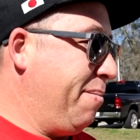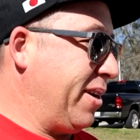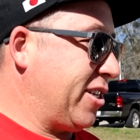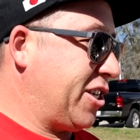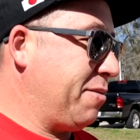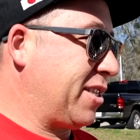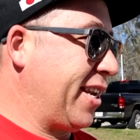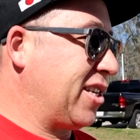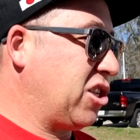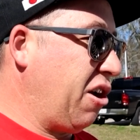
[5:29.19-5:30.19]
But she was
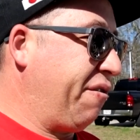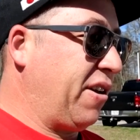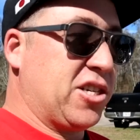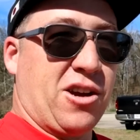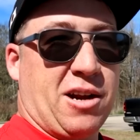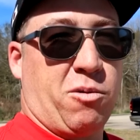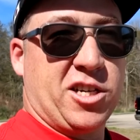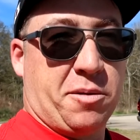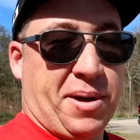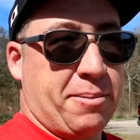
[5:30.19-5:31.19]
getting so frustrated
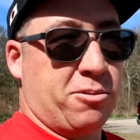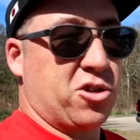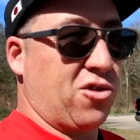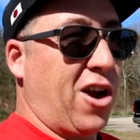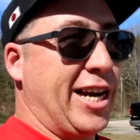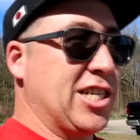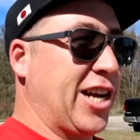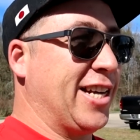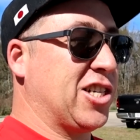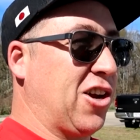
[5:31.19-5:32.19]
watching people try and
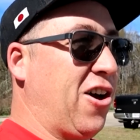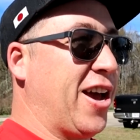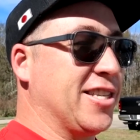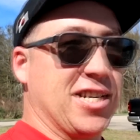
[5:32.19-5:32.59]
change tyres.